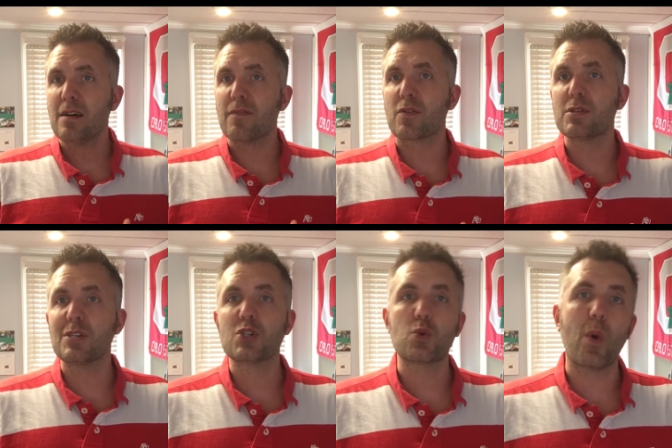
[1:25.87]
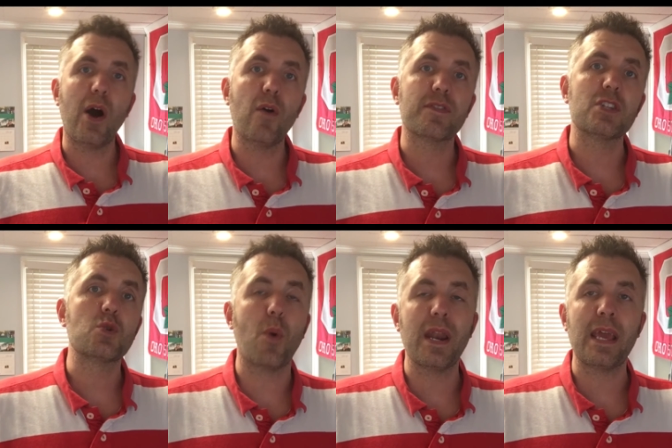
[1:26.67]
verses 12 to
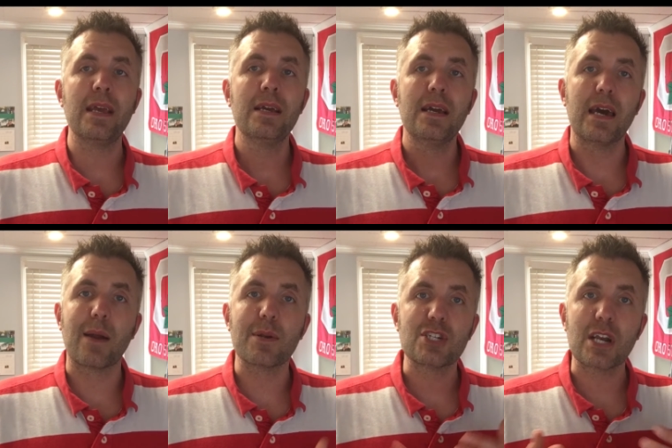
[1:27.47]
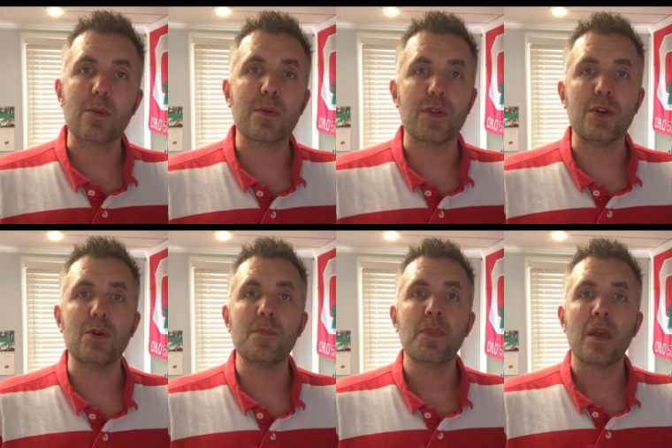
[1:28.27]
20. And I want to share with
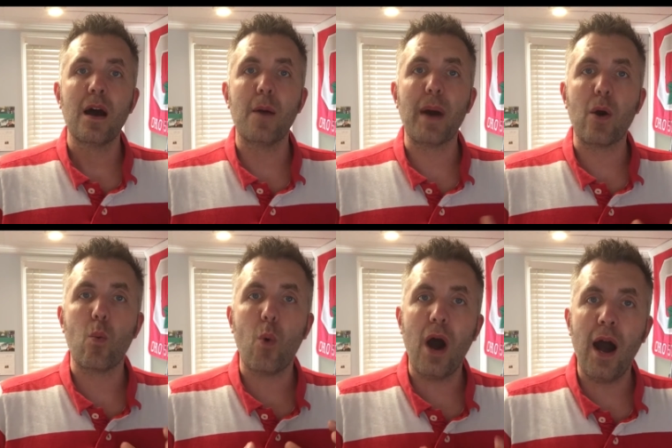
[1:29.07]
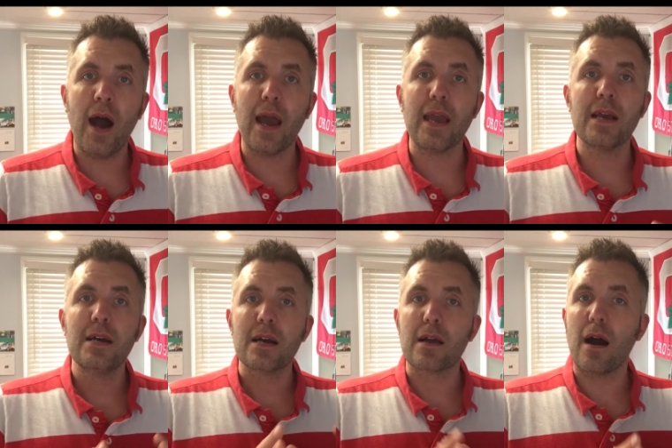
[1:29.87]
you about why
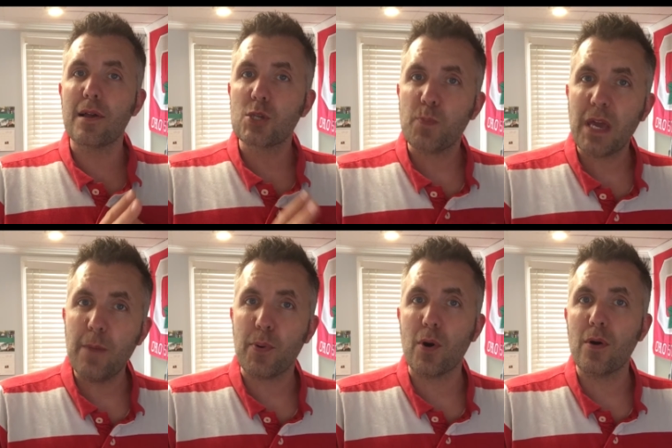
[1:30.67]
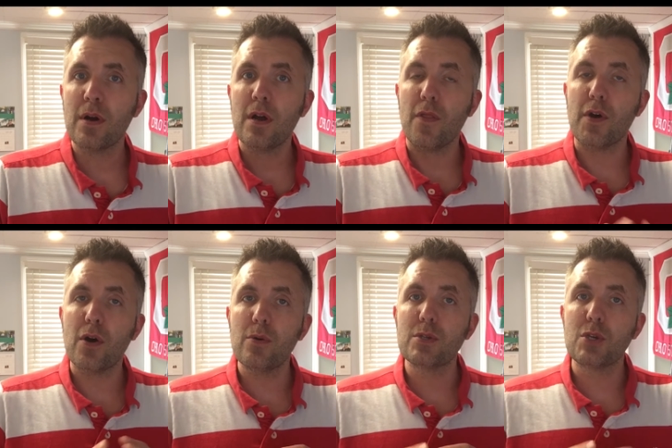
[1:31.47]
God's people,
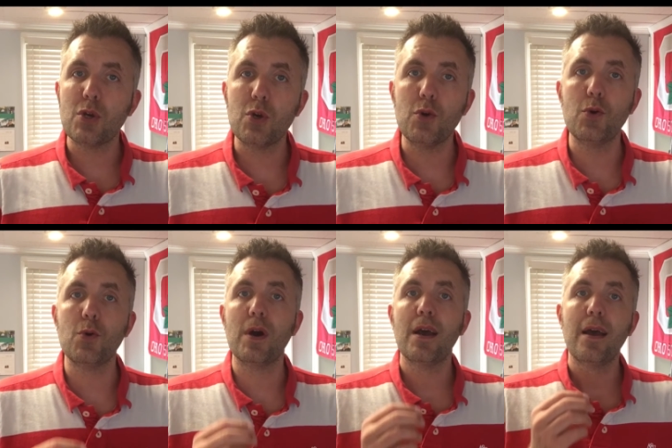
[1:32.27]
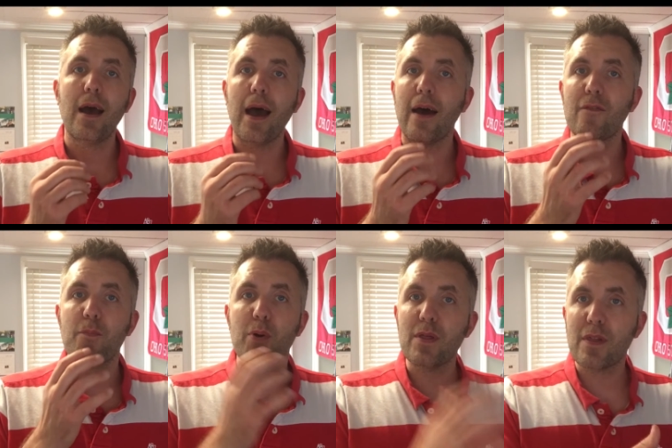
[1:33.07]
those who
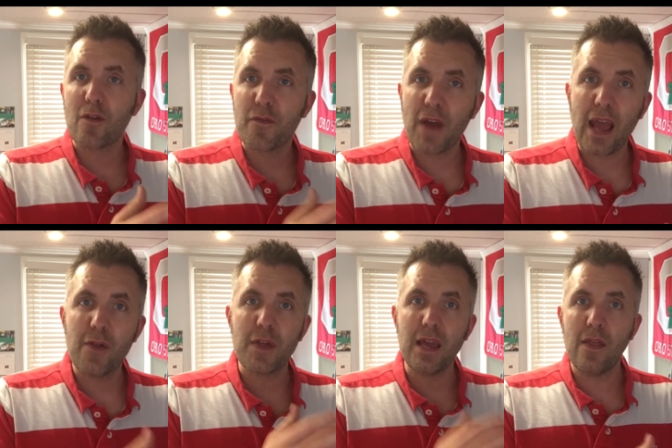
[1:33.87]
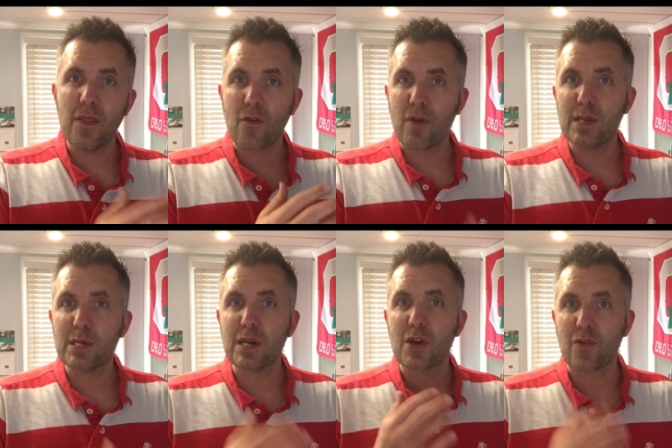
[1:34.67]
have put their faith in the
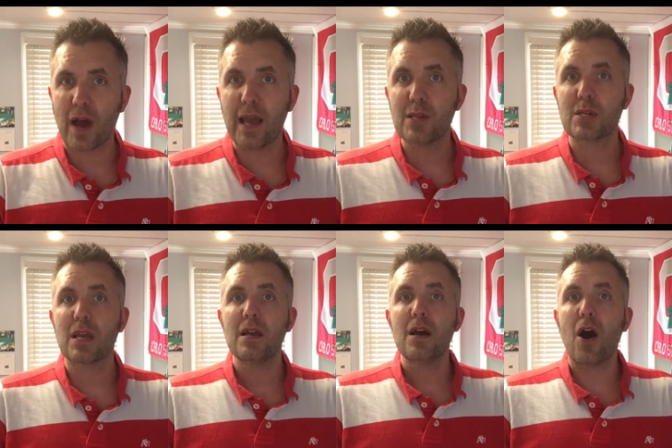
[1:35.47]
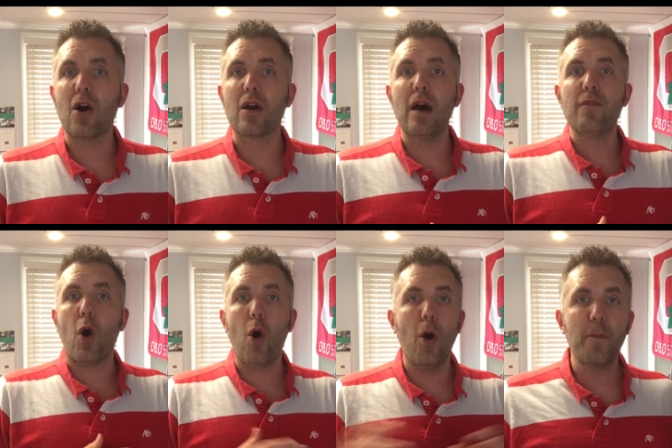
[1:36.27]
risen Christ, are of
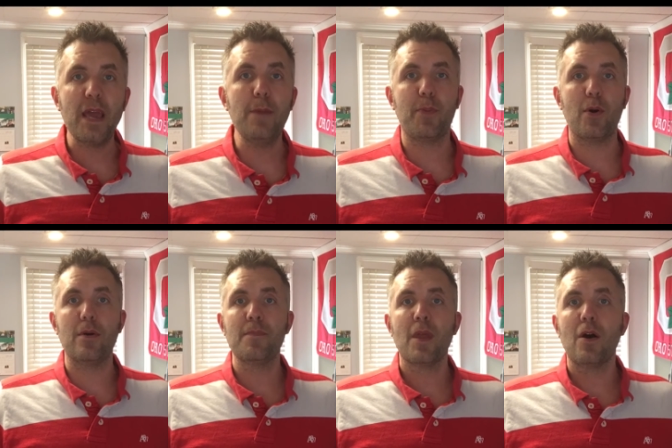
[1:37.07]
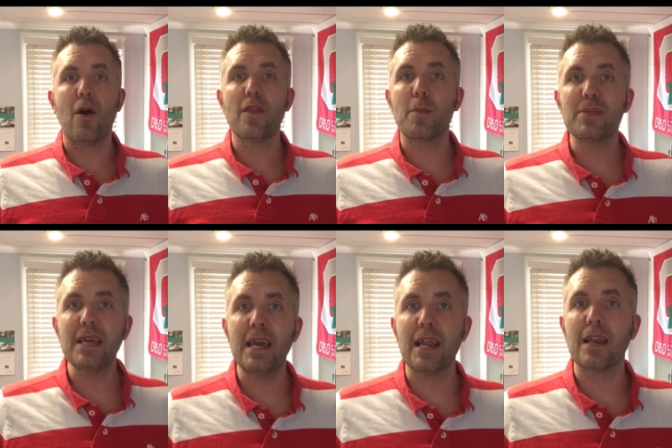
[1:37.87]
all people on the
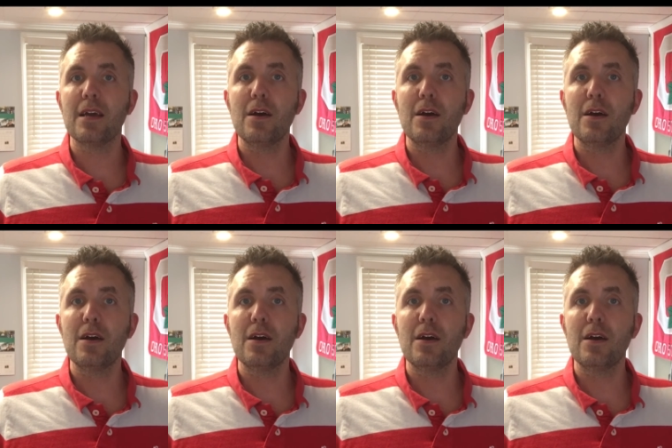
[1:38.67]
planet